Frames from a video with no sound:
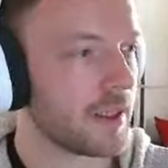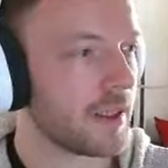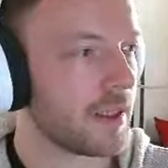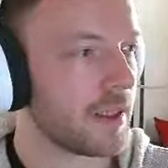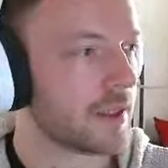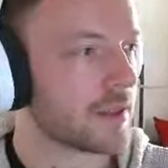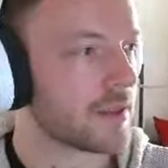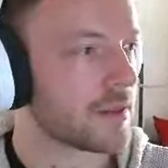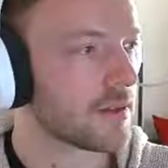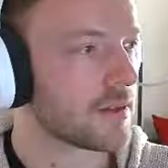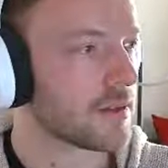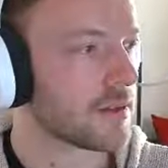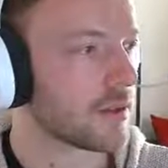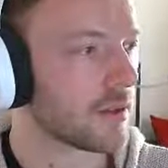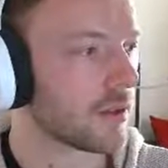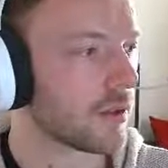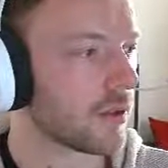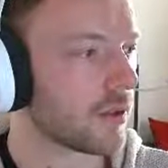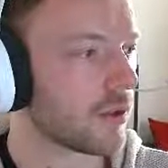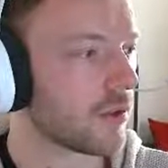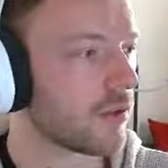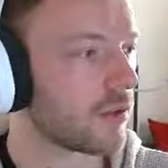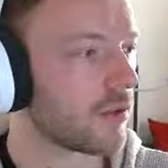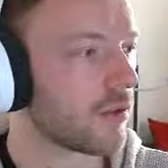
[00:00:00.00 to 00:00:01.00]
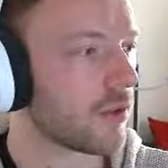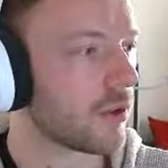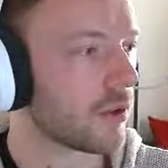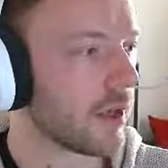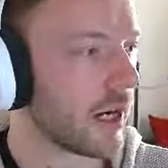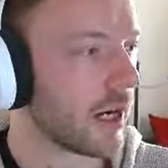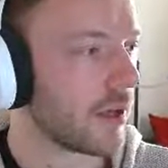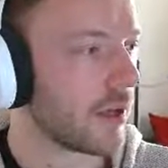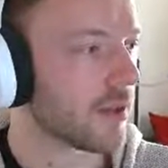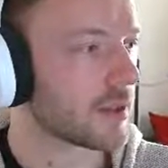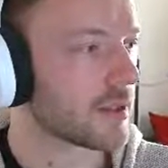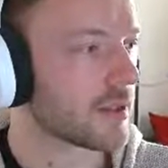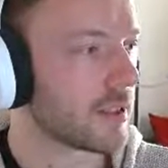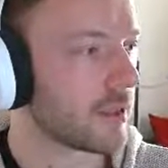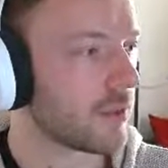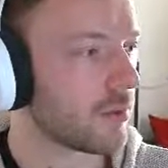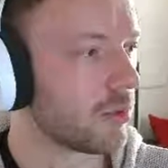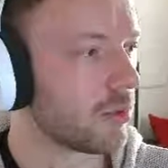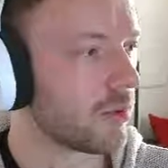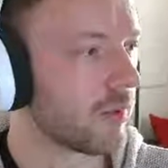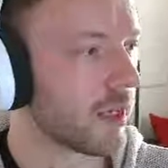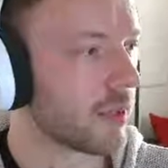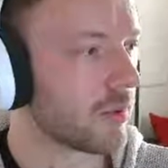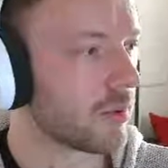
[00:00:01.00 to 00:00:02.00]
So for our
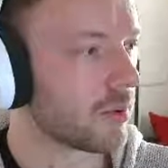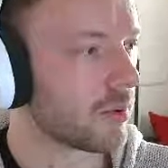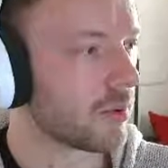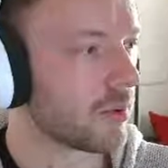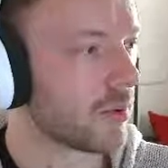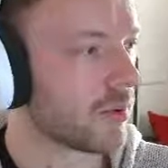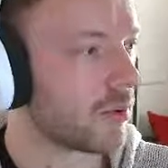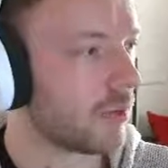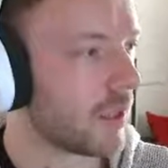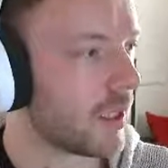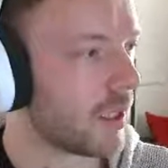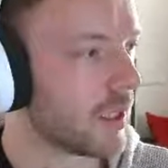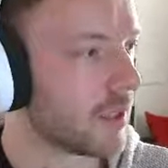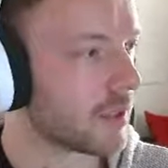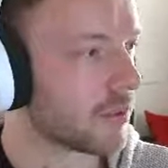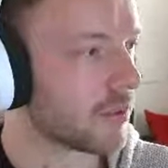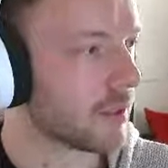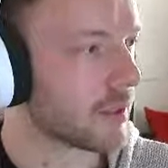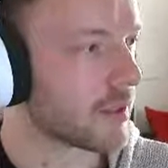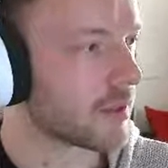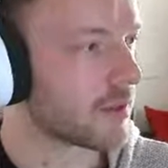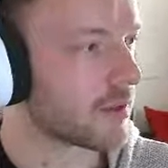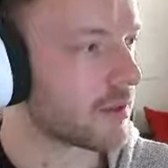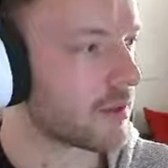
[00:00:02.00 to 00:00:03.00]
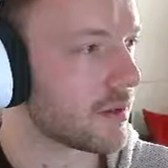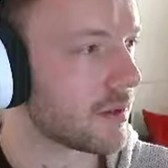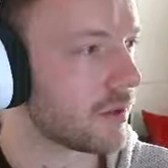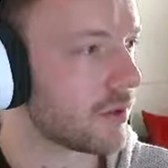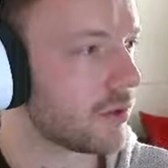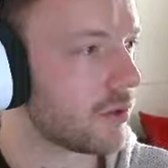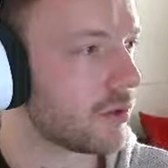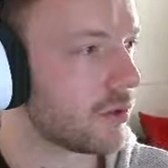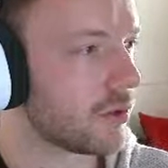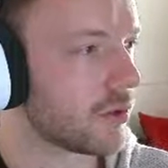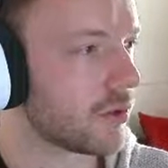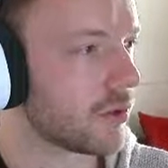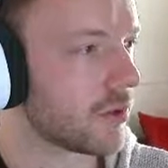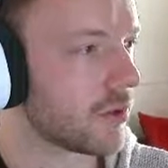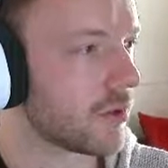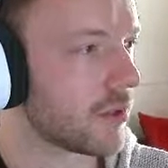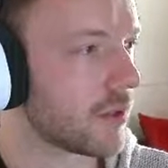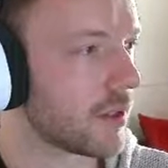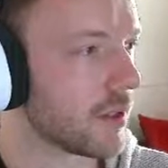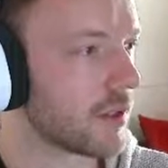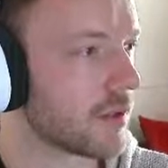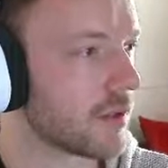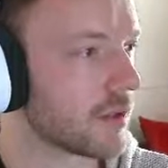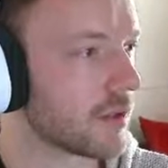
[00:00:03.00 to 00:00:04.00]
example map, the Wild West Saloon, we're
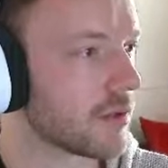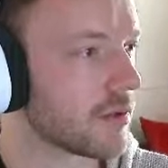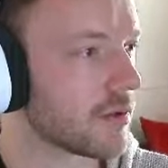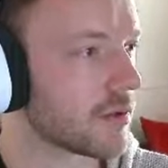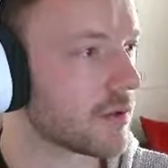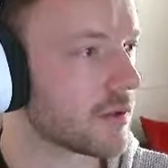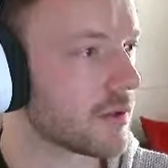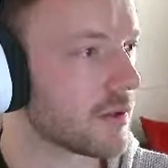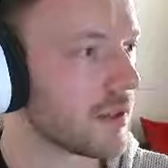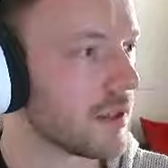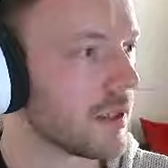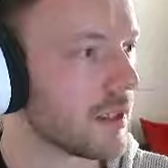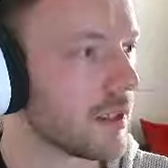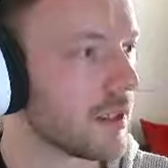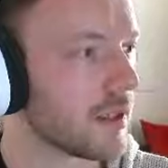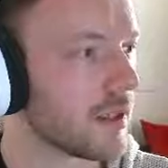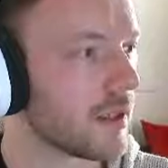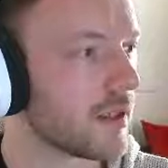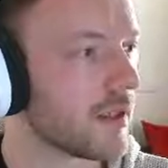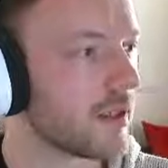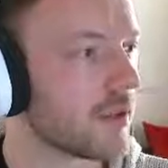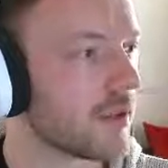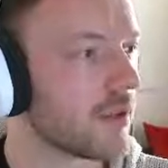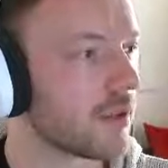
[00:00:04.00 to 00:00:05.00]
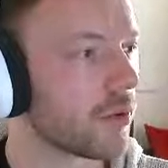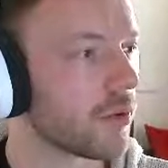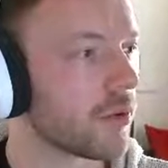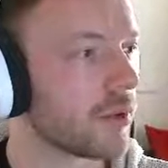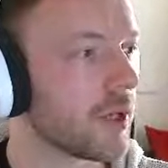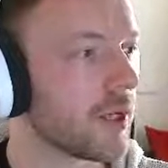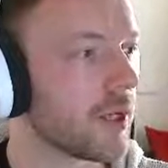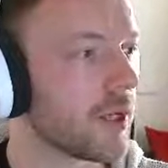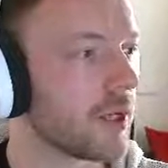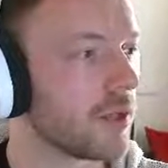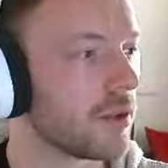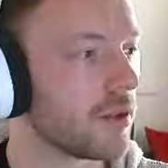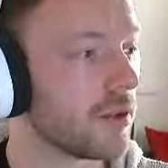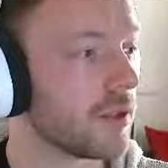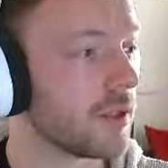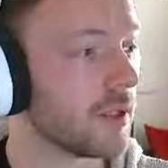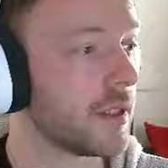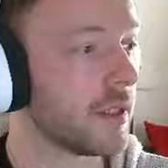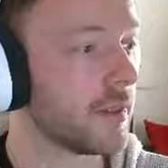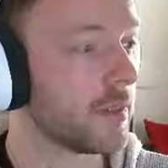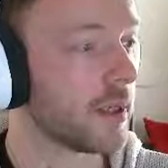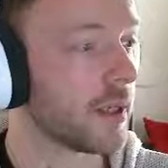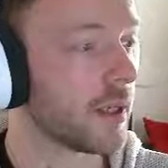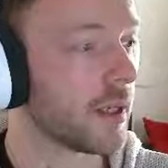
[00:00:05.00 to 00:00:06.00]
going to use the 300
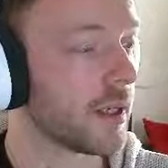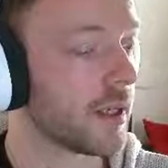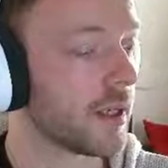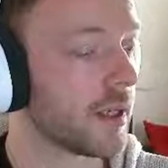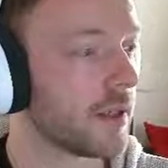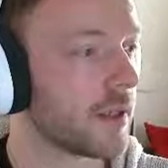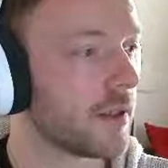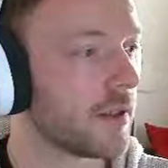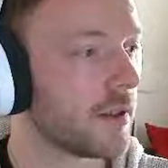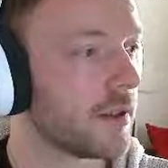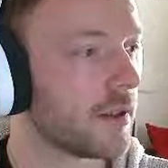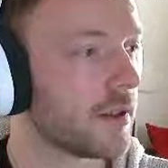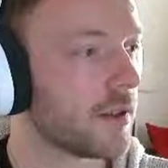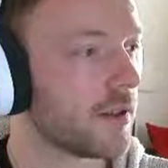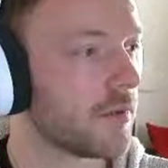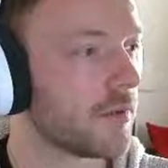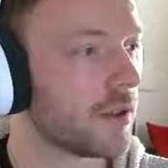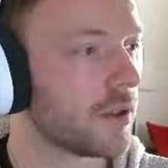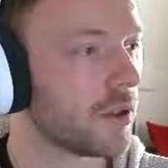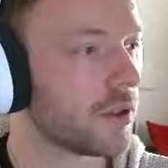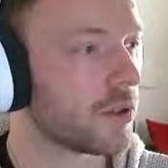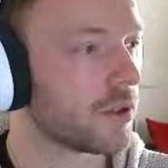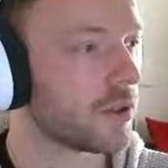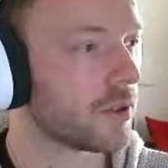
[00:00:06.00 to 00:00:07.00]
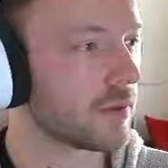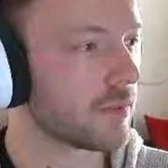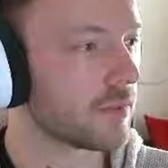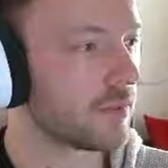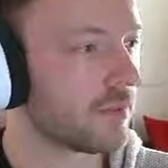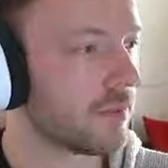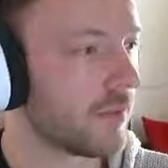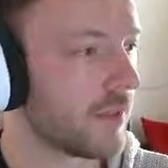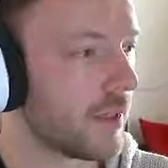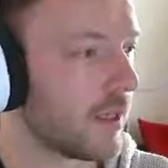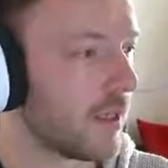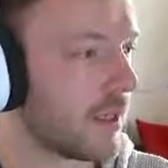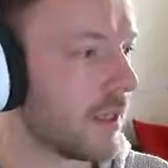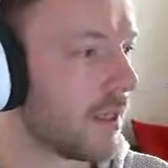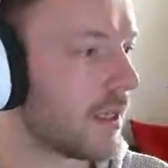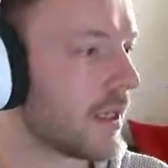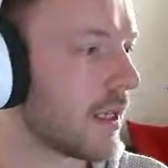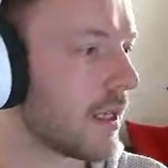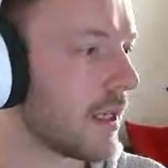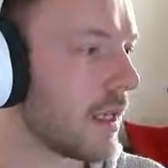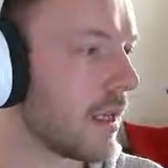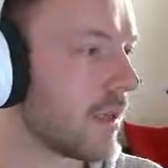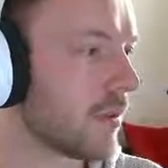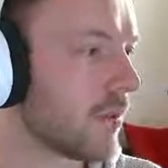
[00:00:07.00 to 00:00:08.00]
DPI version,
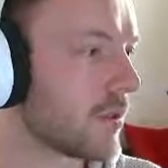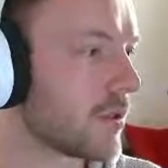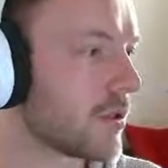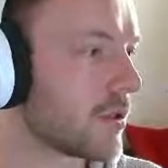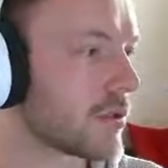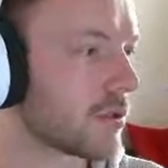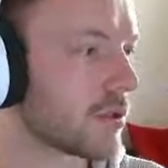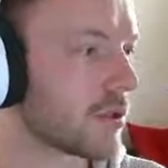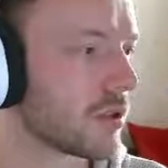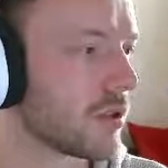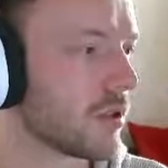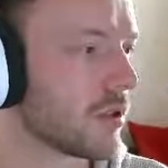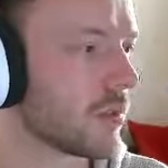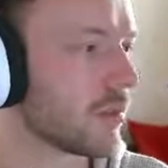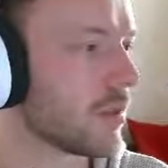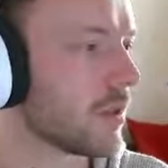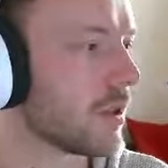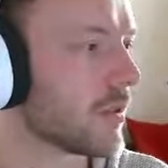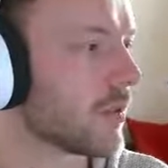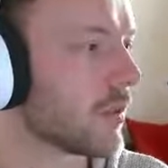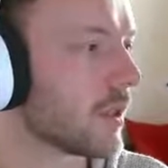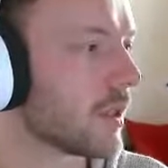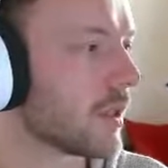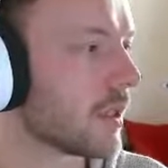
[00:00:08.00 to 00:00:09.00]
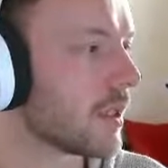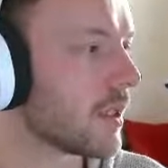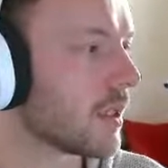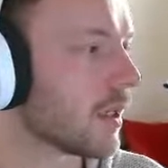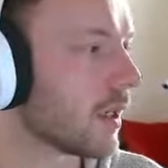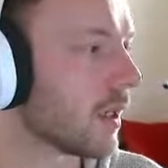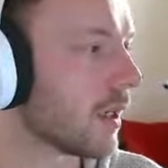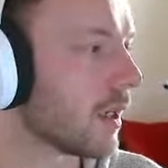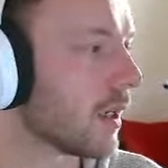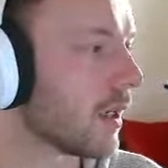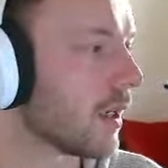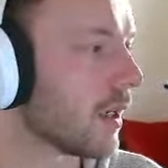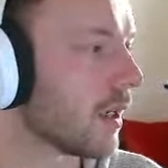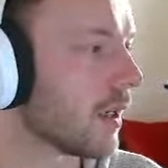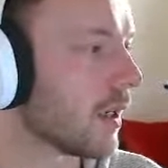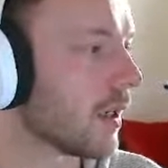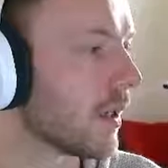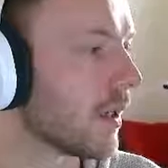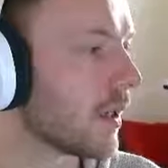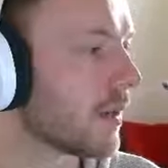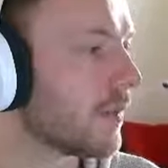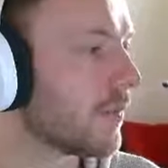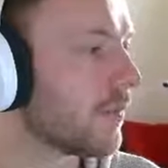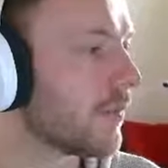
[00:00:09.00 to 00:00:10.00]
and we're just going to be making
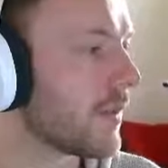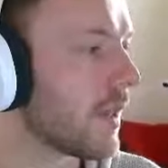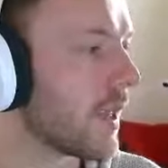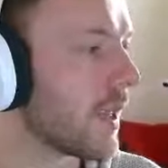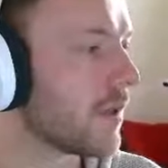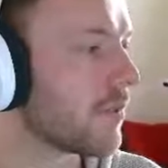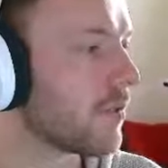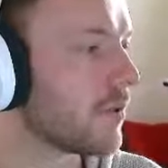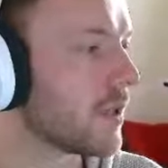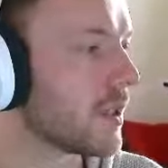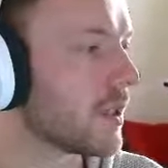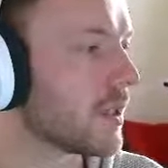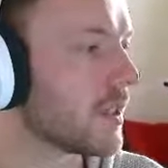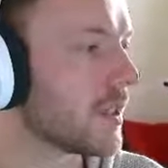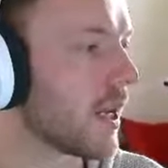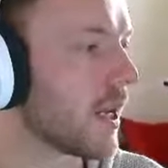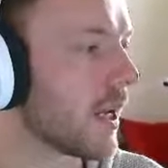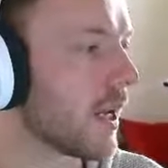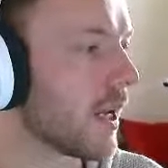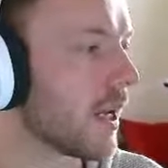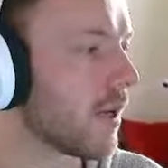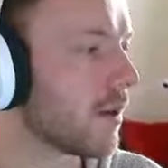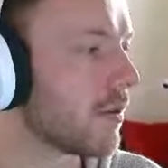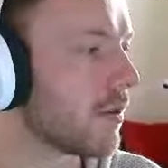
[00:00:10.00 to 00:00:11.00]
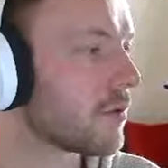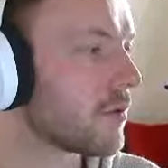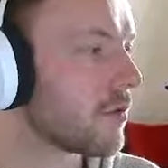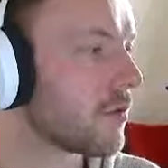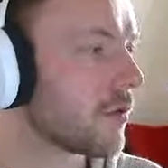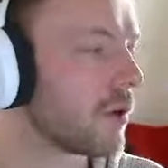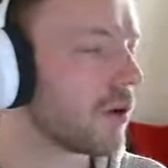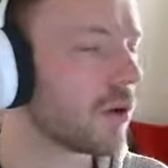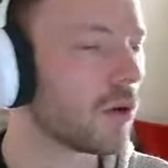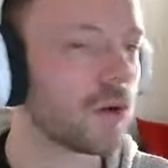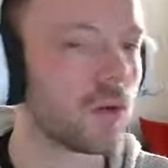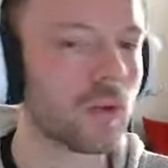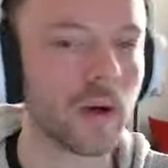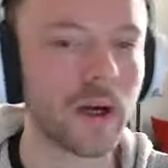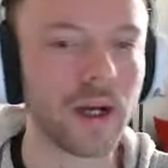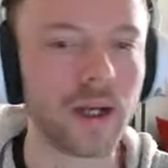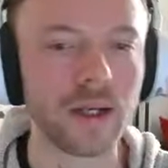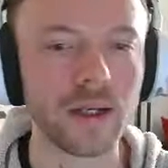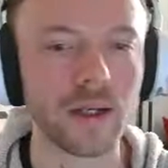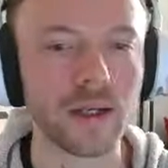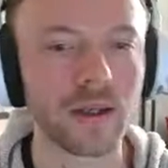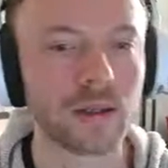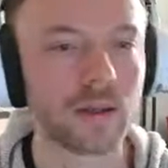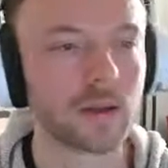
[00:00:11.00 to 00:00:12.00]
everyday floor one